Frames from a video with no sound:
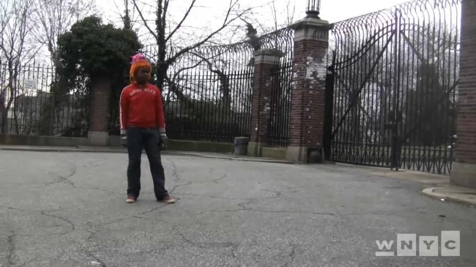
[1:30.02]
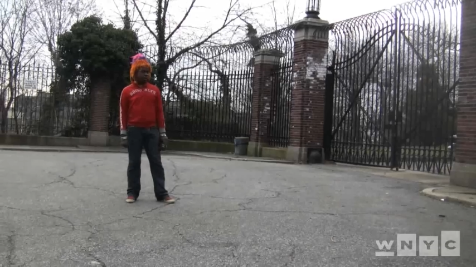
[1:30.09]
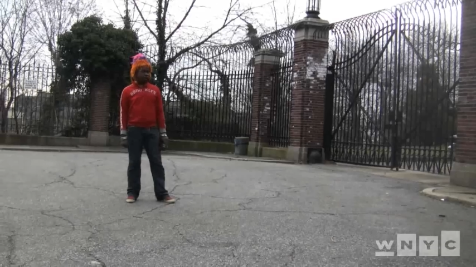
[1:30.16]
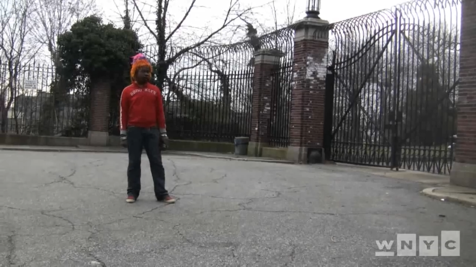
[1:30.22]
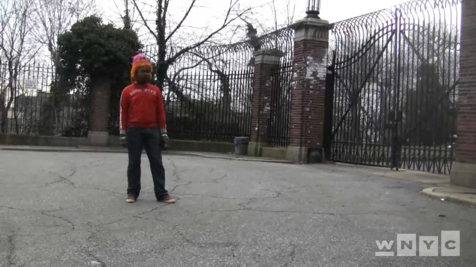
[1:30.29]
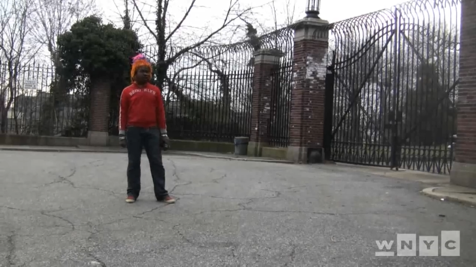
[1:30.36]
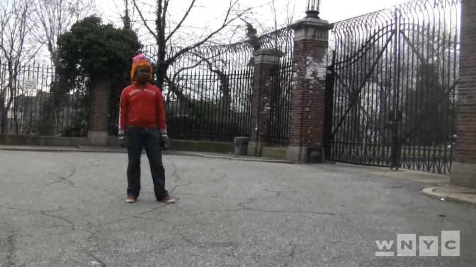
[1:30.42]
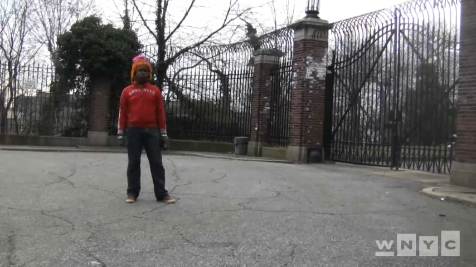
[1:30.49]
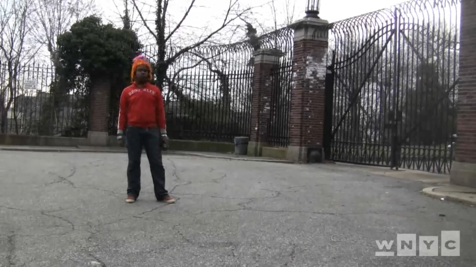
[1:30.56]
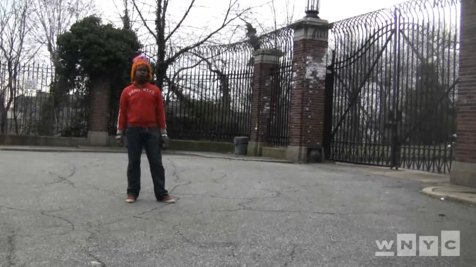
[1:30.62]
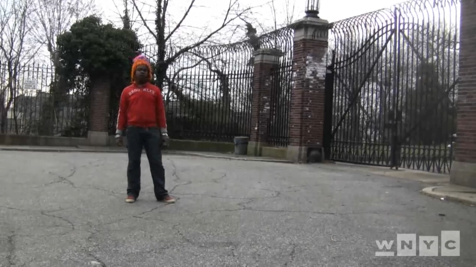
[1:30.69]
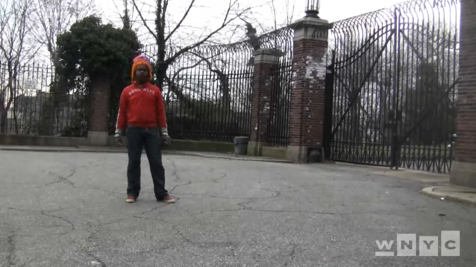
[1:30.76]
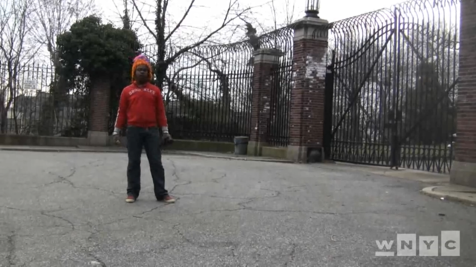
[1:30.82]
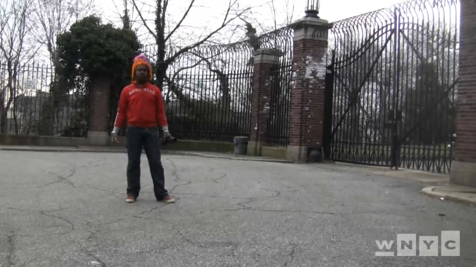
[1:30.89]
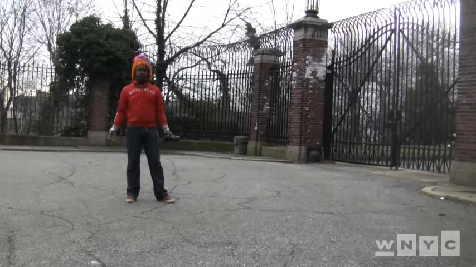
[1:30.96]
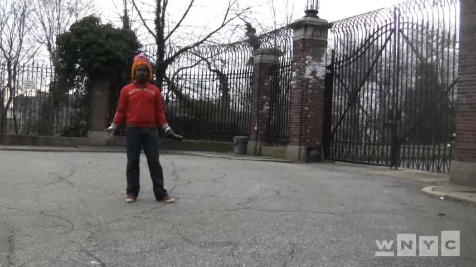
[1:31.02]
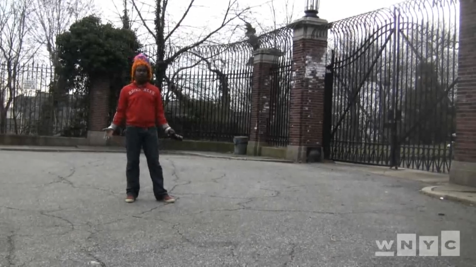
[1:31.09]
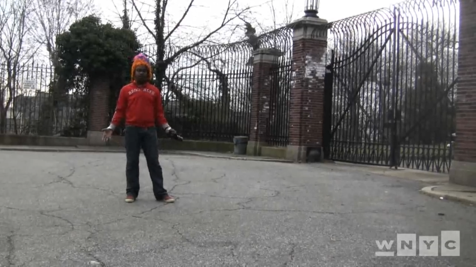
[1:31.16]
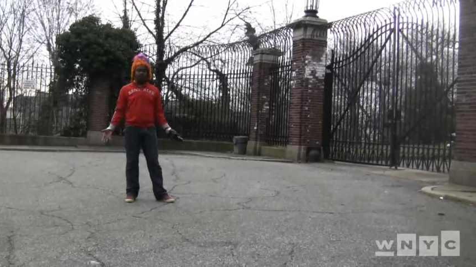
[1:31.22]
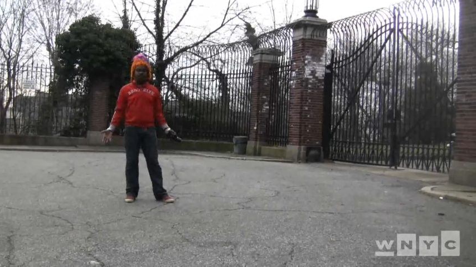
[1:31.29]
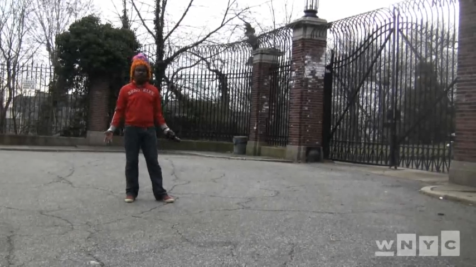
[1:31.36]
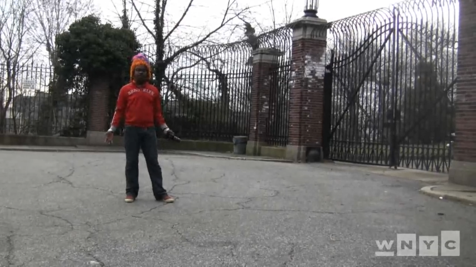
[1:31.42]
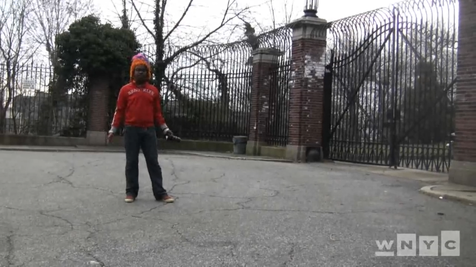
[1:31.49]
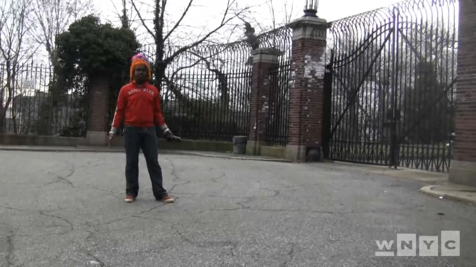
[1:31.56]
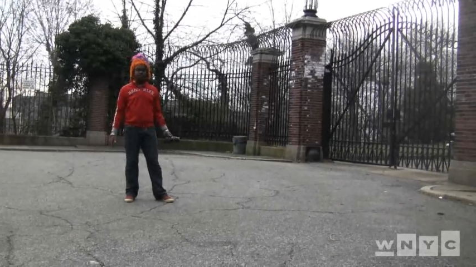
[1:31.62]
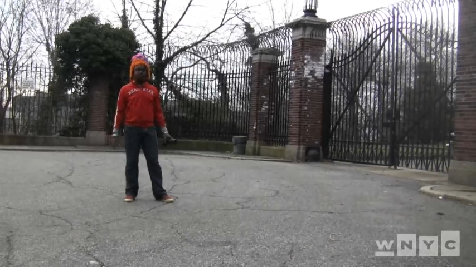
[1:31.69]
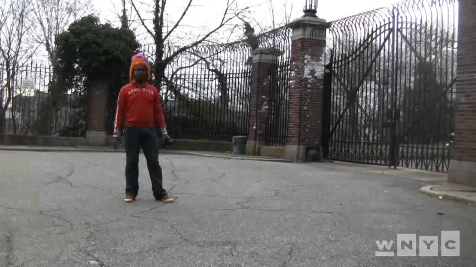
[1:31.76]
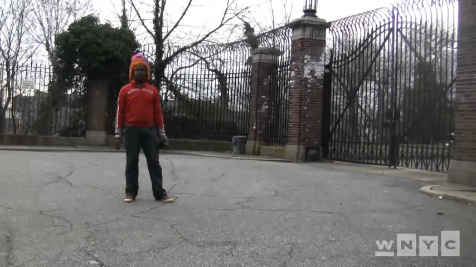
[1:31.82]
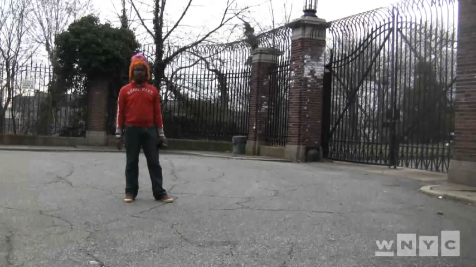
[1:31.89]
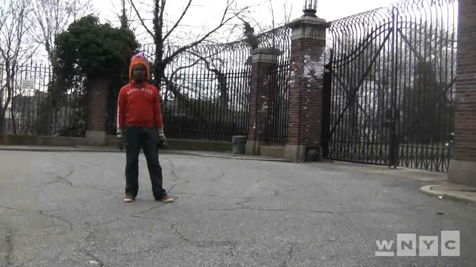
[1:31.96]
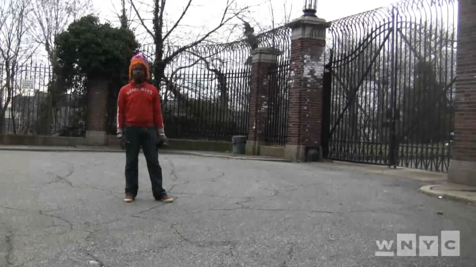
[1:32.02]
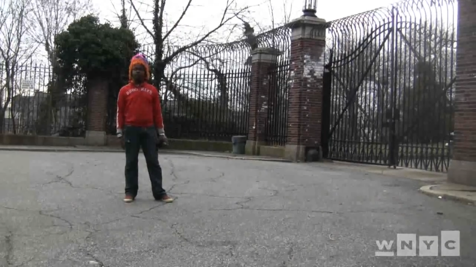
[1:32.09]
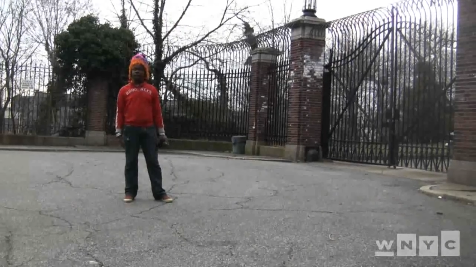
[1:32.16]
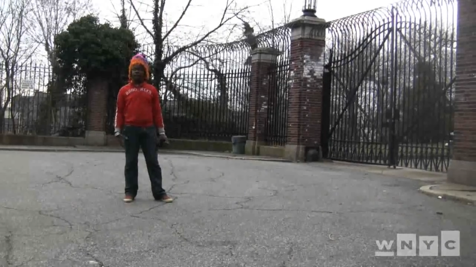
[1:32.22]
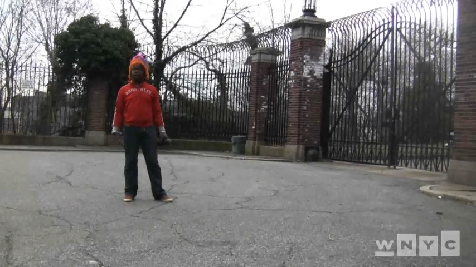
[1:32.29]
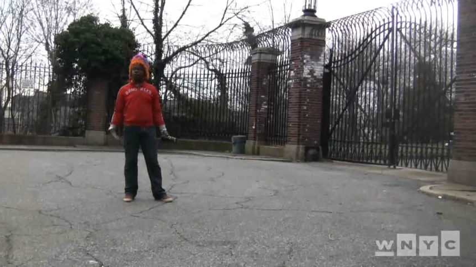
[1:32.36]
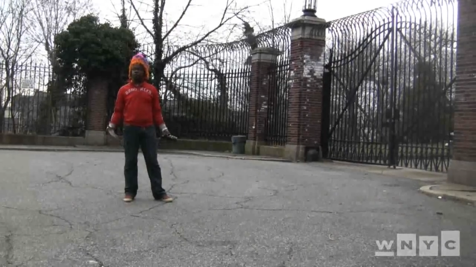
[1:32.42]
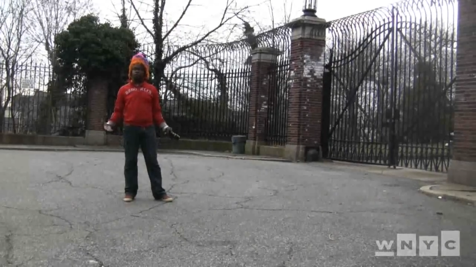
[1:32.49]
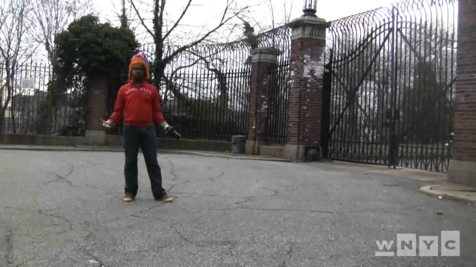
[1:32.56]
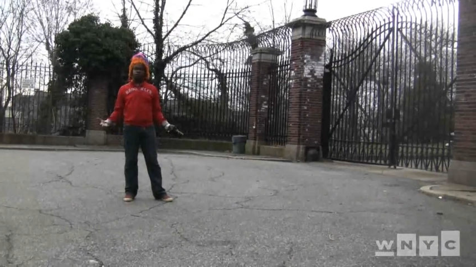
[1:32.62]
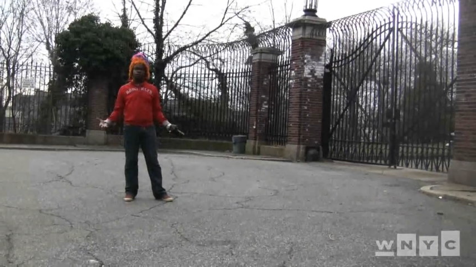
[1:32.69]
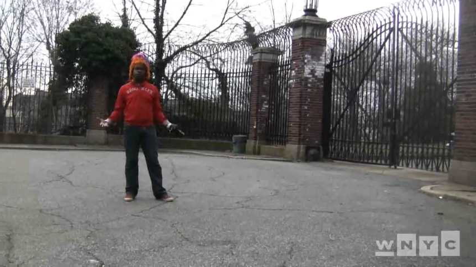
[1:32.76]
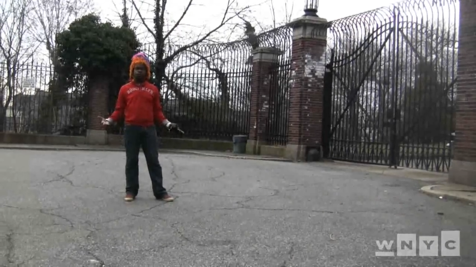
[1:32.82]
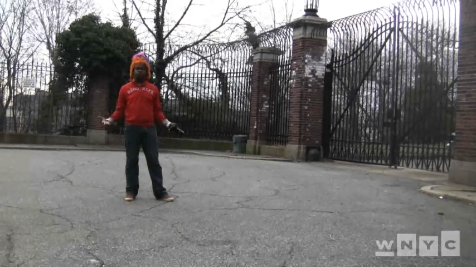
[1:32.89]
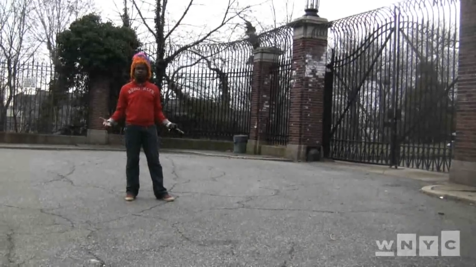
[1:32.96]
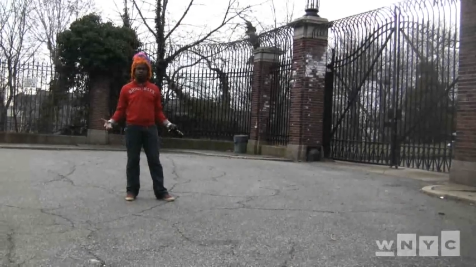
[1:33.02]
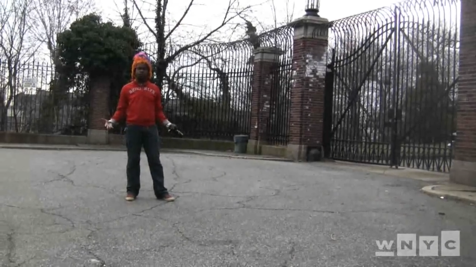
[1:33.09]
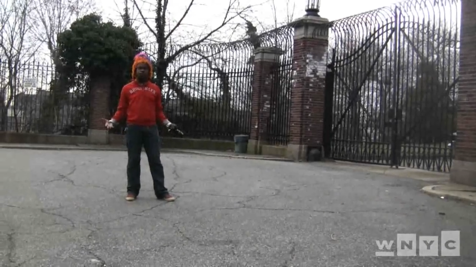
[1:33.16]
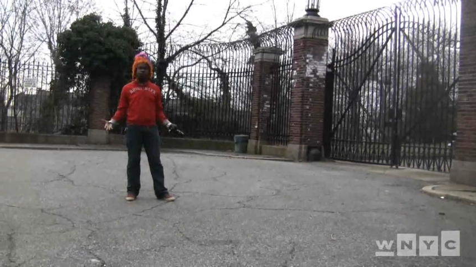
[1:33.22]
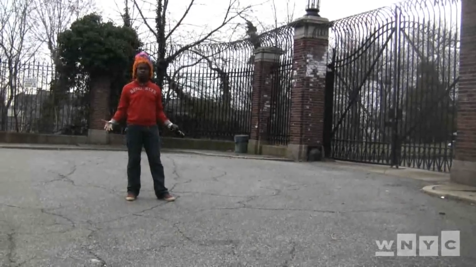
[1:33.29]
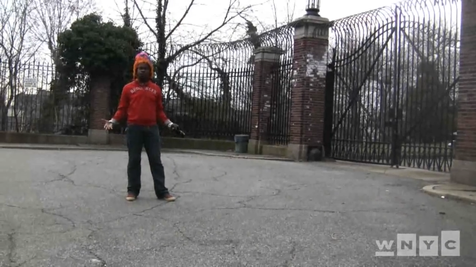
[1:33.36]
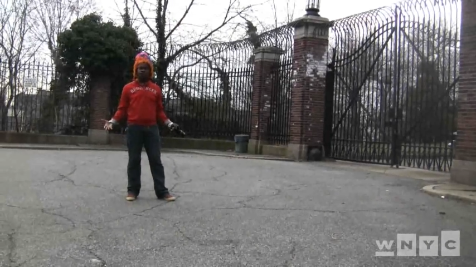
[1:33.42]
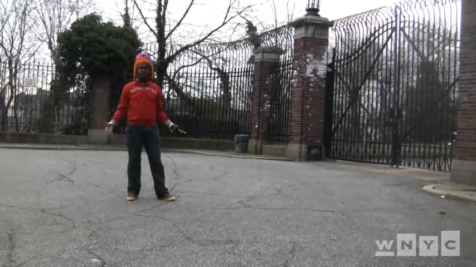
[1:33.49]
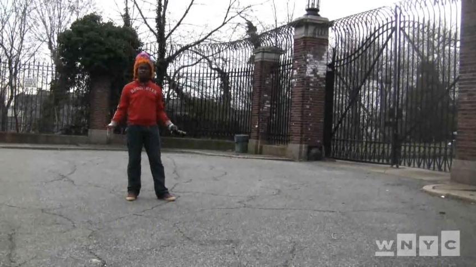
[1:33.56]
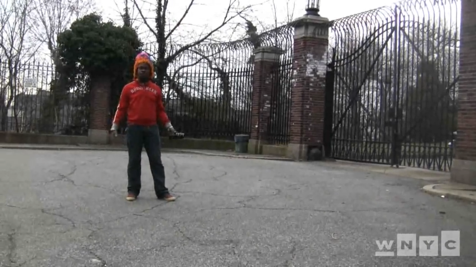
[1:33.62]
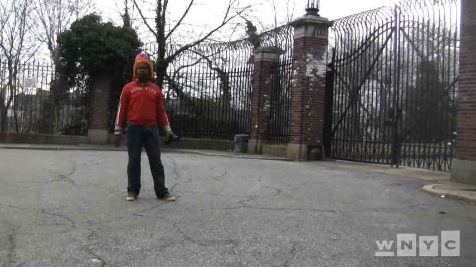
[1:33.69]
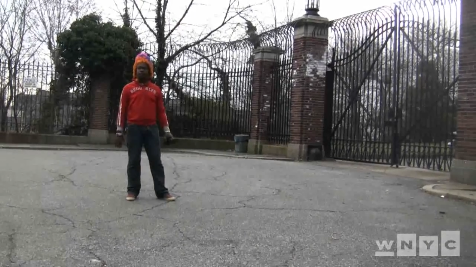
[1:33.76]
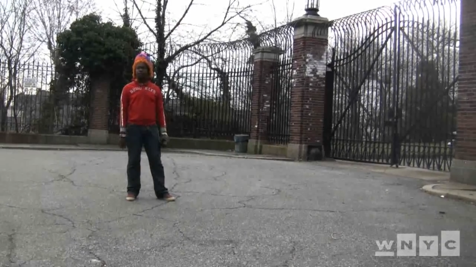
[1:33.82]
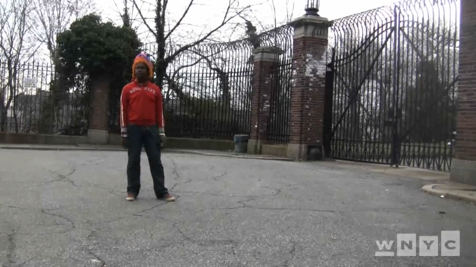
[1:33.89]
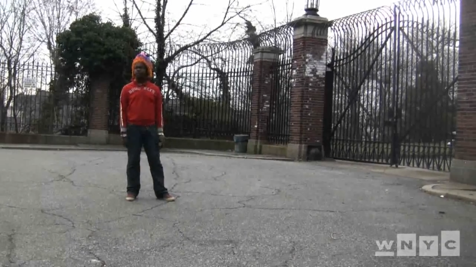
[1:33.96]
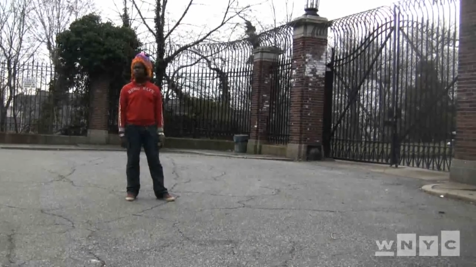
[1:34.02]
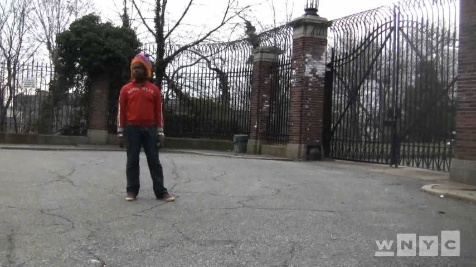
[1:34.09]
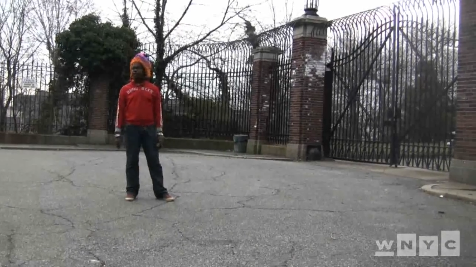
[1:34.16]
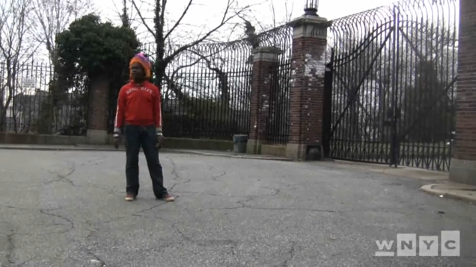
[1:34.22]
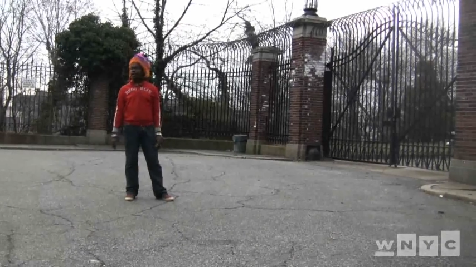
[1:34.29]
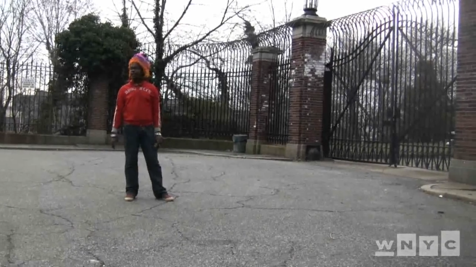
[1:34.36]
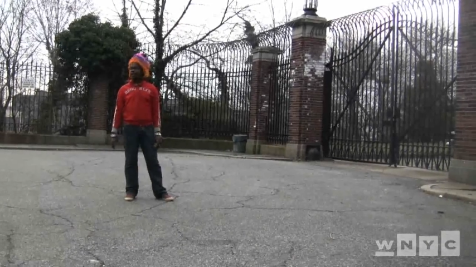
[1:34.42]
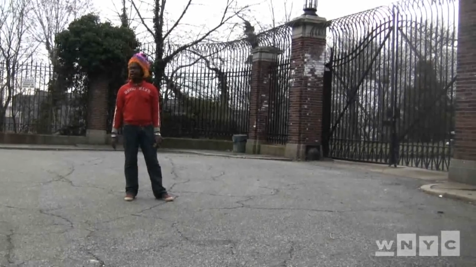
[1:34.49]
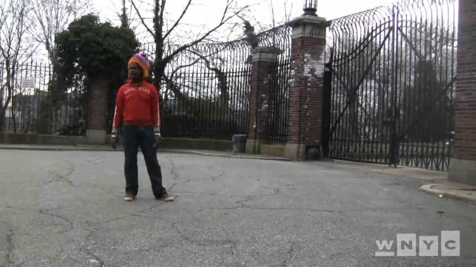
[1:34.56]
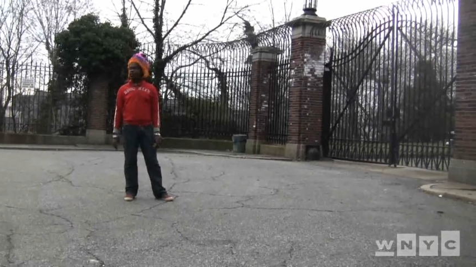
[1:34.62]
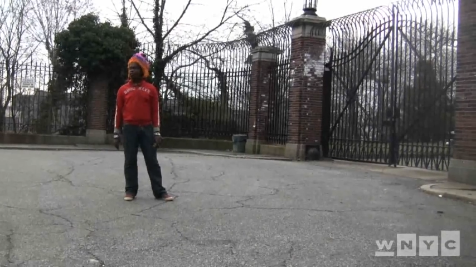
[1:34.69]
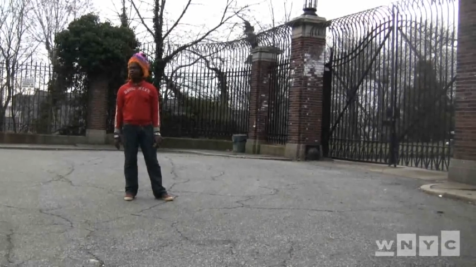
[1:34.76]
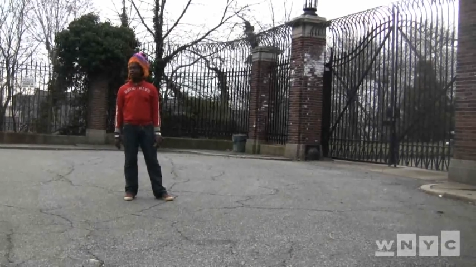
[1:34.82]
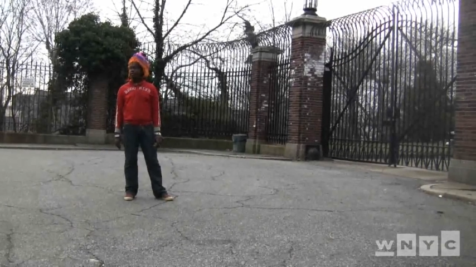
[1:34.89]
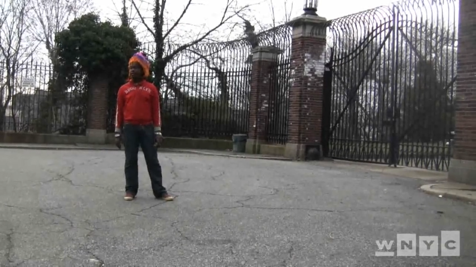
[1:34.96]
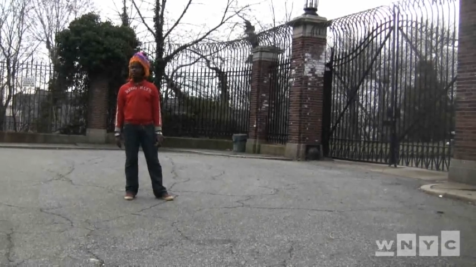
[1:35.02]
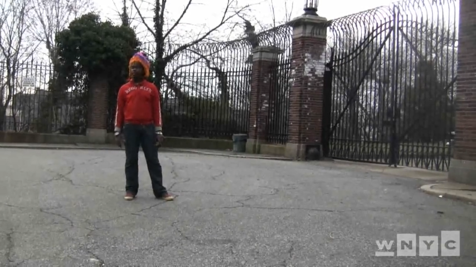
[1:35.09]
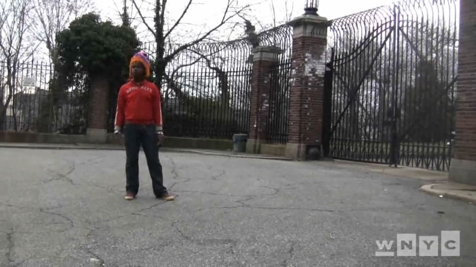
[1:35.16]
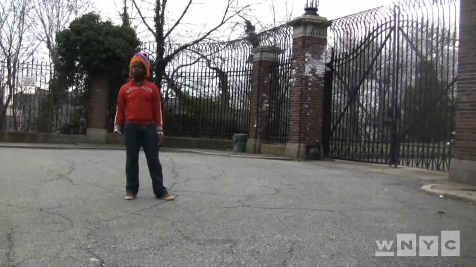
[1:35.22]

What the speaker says: (no speaker visible)